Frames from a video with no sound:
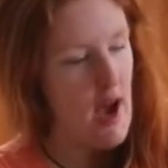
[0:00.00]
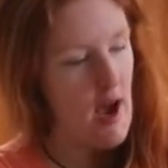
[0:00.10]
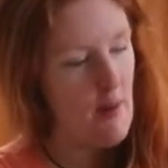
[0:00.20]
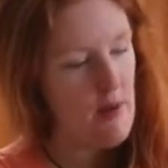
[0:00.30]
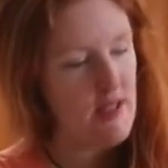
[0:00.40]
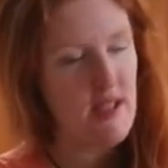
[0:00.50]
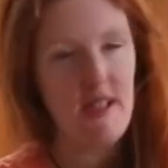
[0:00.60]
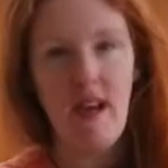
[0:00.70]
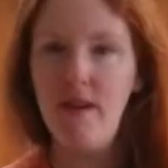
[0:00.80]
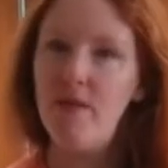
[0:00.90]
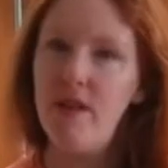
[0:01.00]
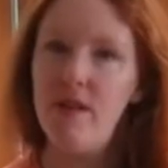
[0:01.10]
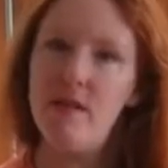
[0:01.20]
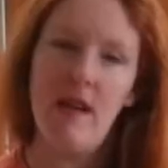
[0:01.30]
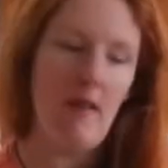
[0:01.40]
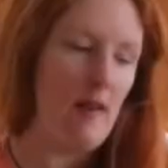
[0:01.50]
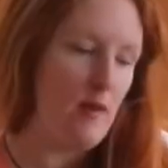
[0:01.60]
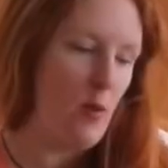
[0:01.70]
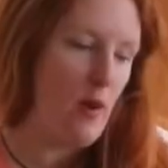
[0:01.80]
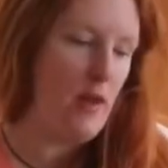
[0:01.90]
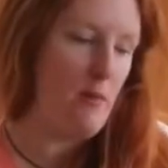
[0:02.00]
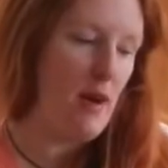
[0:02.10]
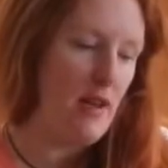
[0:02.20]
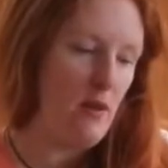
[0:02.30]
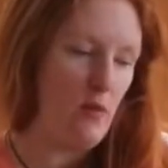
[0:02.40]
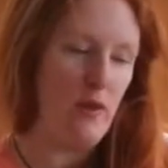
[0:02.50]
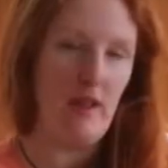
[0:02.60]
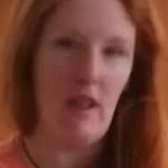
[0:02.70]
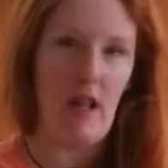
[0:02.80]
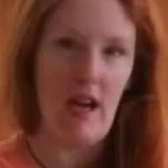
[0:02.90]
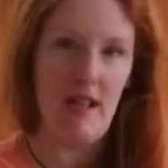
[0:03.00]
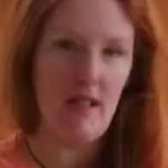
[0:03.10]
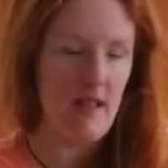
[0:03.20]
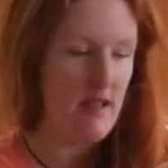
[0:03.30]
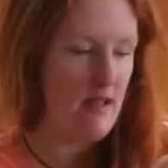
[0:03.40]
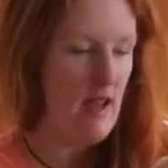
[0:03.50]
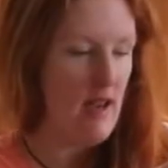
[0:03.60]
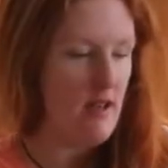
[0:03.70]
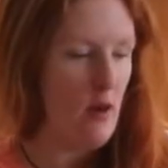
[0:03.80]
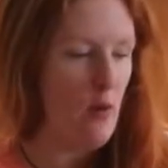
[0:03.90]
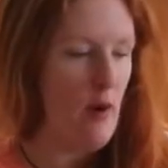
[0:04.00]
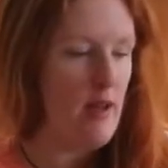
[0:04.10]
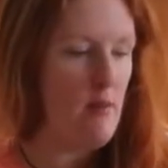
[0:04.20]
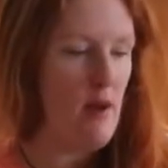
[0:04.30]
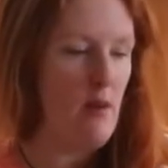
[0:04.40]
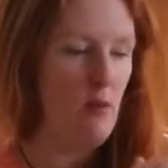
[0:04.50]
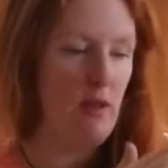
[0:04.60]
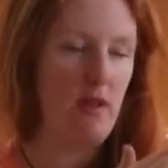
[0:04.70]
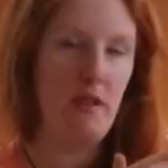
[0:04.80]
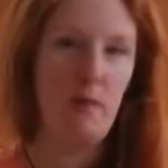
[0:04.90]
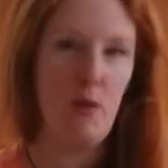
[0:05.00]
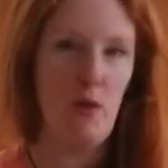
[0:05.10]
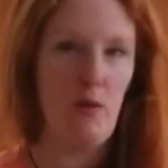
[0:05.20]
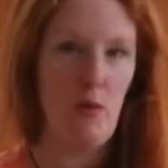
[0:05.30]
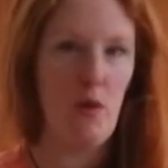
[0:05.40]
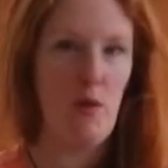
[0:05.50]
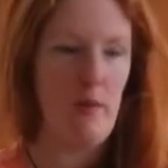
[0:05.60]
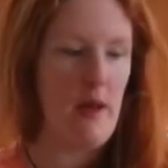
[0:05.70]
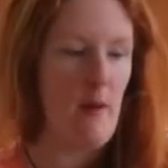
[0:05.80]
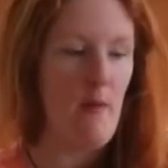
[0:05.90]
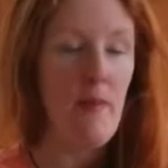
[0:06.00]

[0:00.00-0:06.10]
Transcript: Um, it's designed for those areas where you might not want the lights inside or where you may want a smaller warmer.